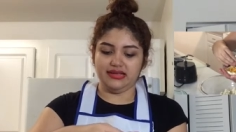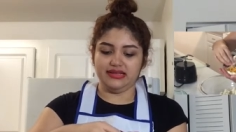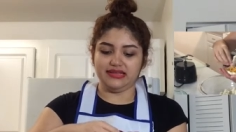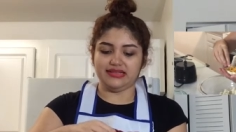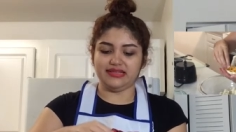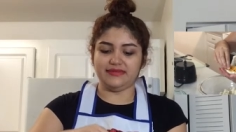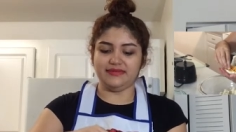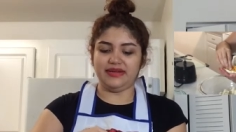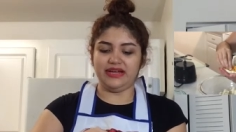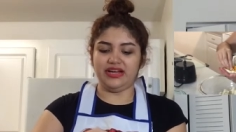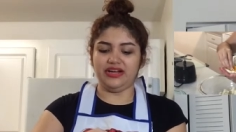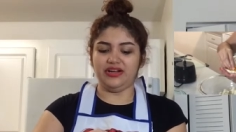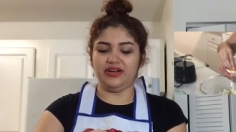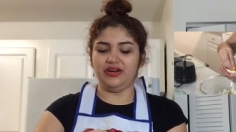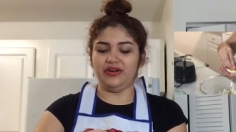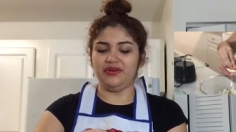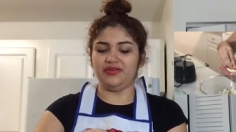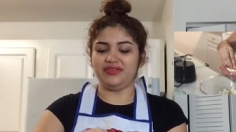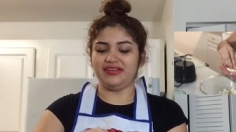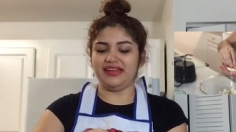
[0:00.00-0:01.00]
It's
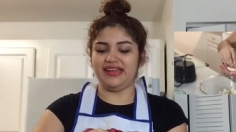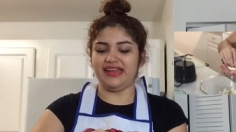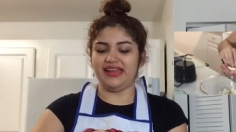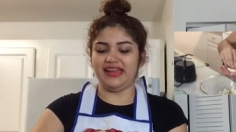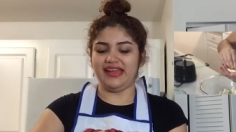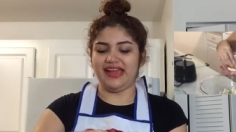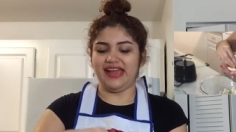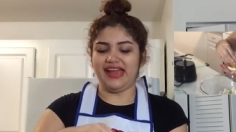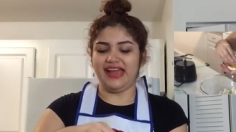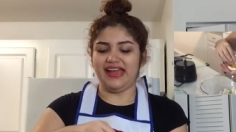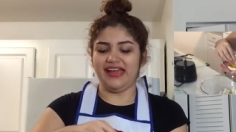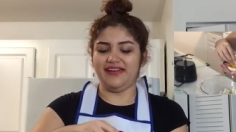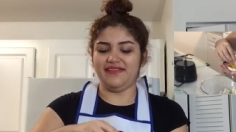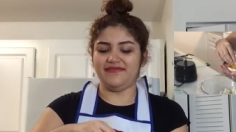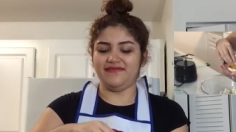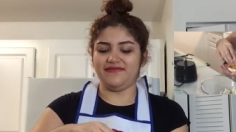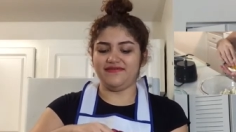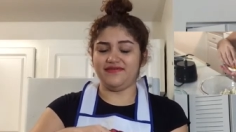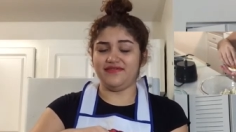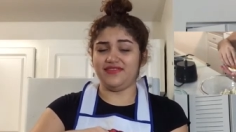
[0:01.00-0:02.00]
about
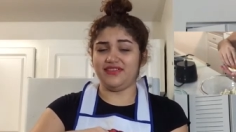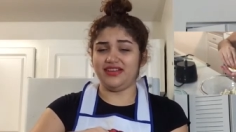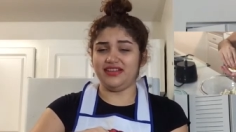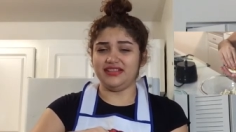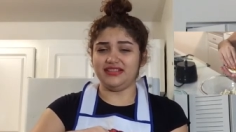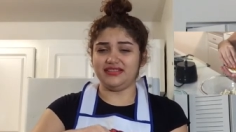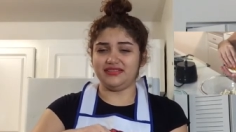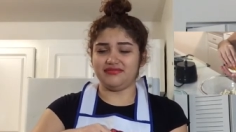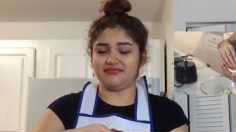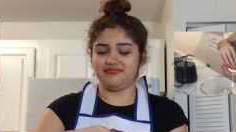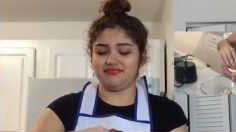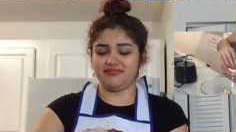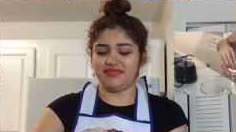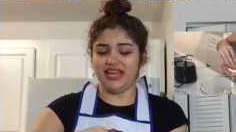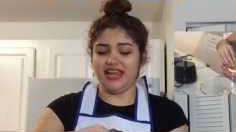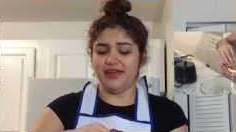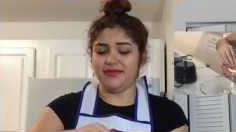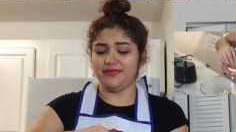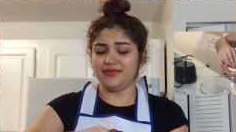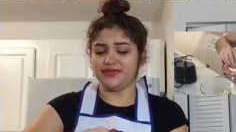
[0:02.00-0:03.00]
1/2
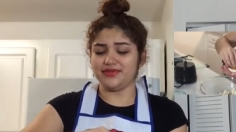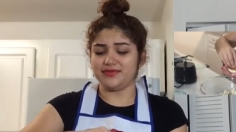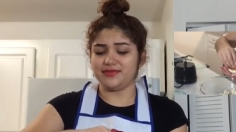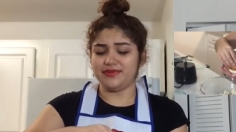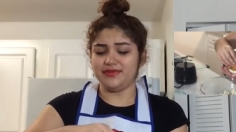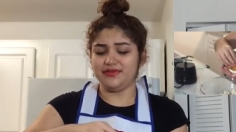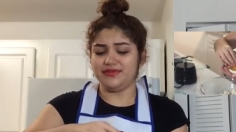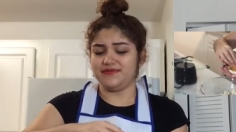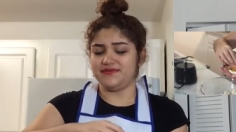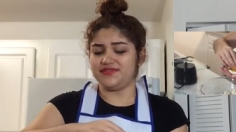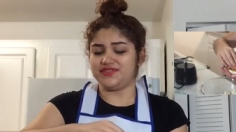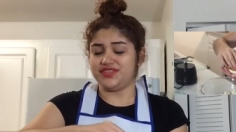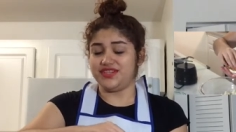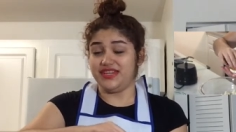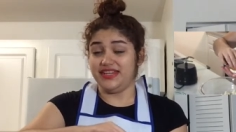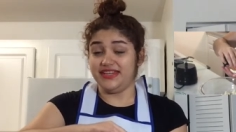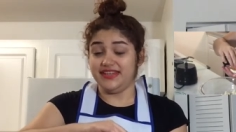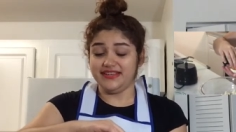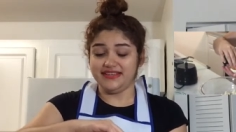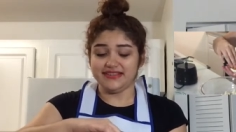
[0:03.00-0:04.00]
tablespoon of
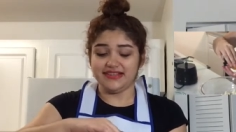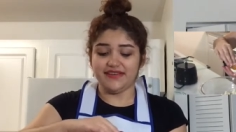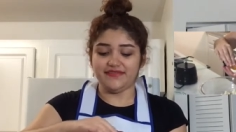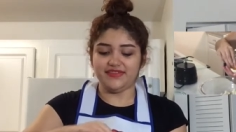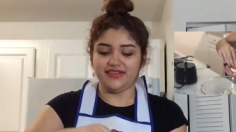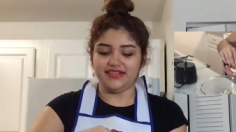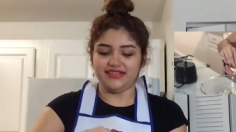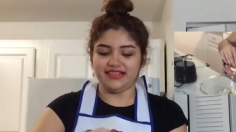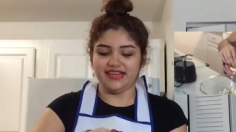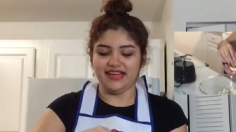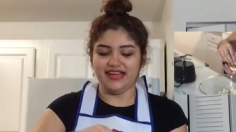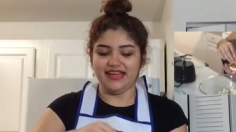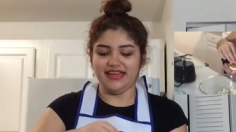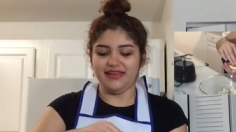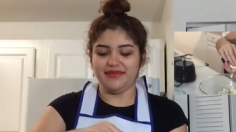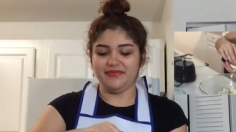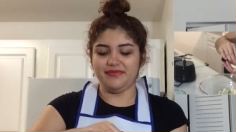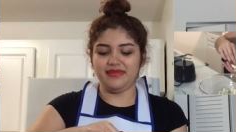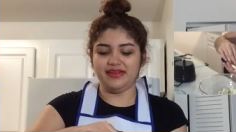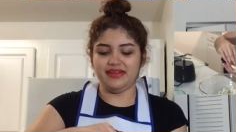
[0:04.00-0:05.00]
cheese every
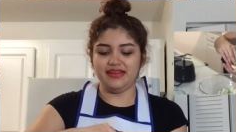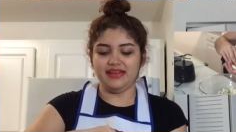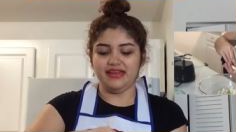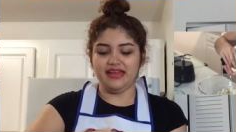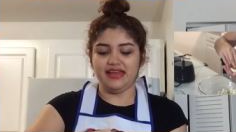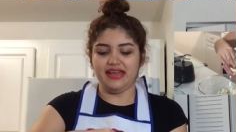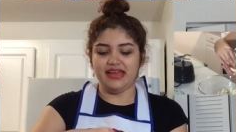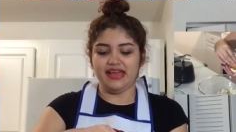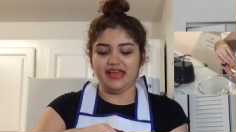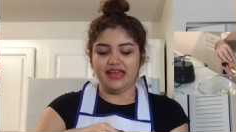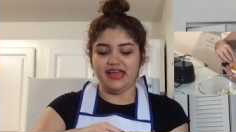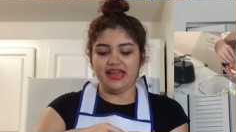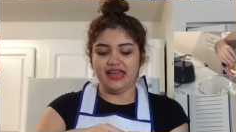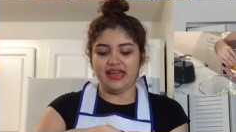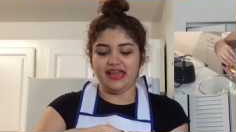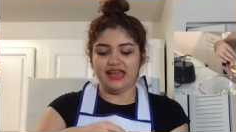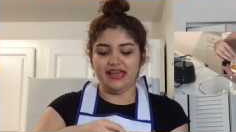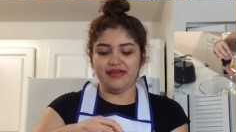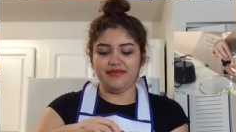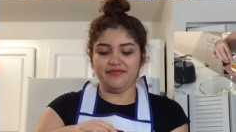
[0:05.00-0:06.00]
time.
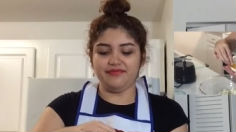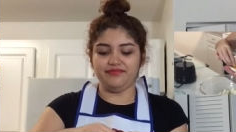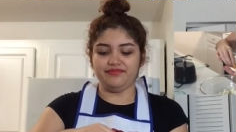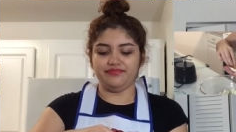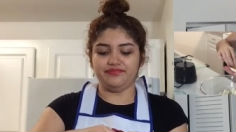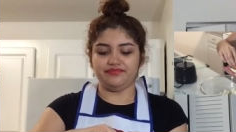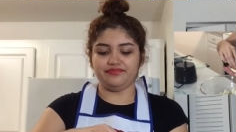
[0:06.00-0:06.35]
And